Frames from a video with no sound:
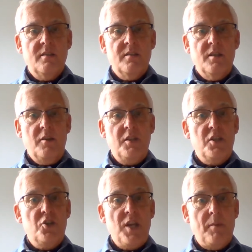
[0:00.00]
So this
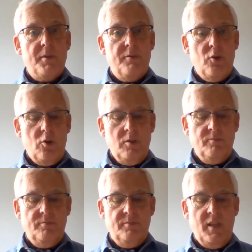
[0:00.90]
is chapter 4,
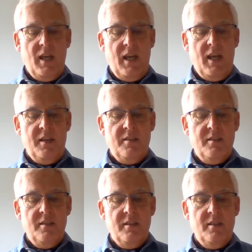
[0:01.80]
and
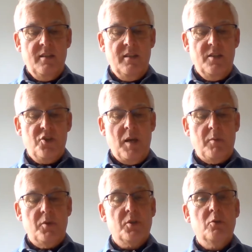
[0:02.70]
this
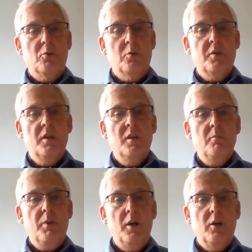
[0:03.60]
chapter is called
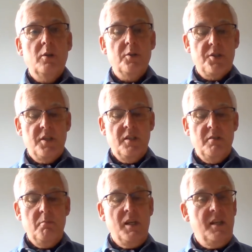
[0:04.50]
Pearls
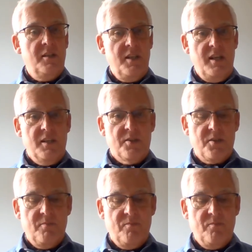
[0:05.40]
Mean Tears.